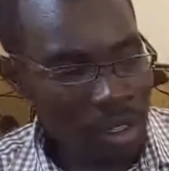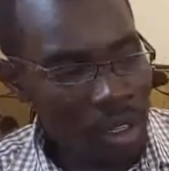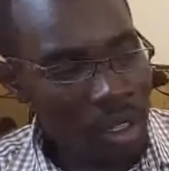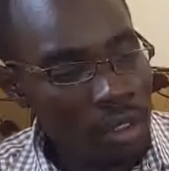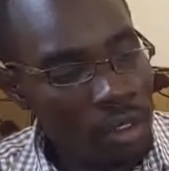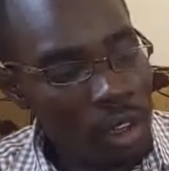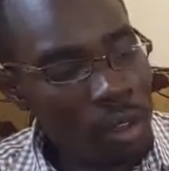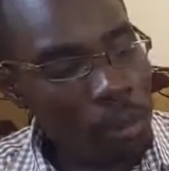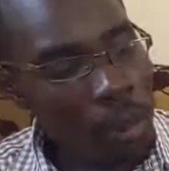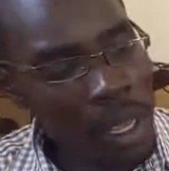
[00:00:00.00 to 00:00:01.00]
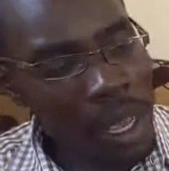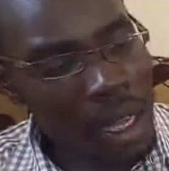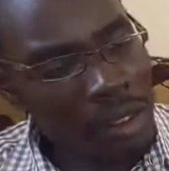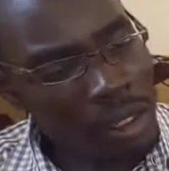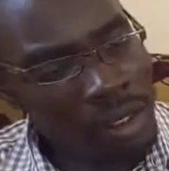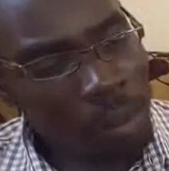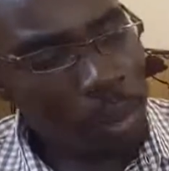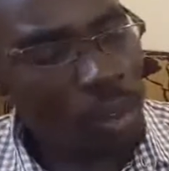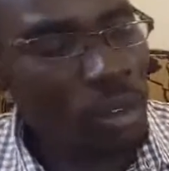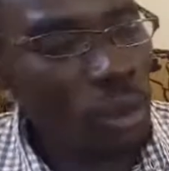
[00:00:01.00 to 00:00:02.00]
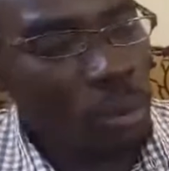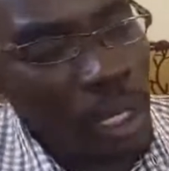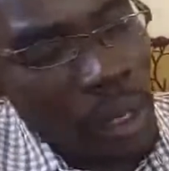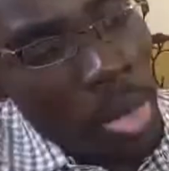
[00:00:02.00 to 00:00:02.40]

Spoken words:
So my answer is supposed to be